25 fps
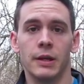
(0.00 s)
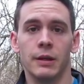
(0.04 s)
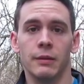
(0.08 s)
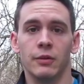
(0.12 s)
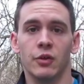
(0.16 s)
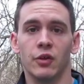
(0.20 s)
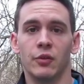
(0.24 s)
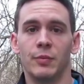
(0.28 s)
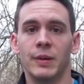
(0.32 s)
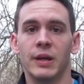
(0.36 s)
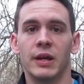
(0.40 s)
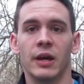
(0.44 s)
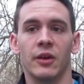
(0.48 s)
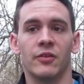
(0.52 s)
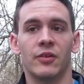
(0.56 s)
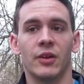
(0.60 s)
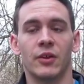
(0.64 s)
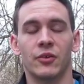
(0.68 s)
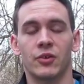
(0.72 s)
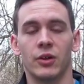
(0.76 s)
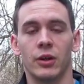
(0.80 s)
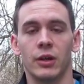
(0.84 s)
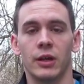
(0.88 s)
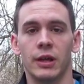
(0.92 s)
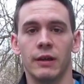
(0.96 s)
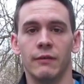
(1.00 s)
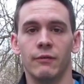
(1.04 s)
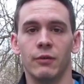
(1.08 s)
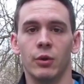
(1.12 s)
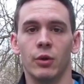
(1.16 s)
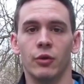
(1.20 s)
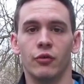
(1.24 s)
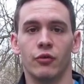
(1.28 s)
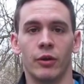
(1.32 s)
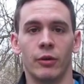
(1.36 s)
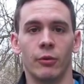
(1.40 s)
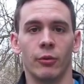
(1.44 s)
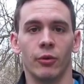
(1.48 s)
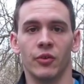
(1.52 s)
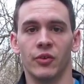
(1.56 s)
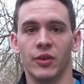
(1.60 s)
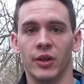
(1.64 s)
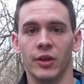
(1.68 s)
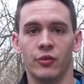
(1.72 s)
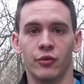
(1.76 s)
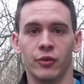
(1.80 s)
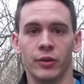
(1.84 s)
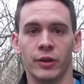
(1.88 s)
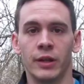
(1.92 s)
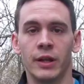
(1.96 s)
just because that's going to give you a
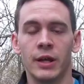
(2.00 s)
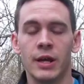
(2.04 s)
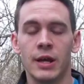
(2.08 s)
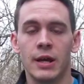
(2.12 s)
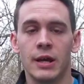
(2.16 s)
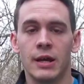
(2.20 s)
generalization.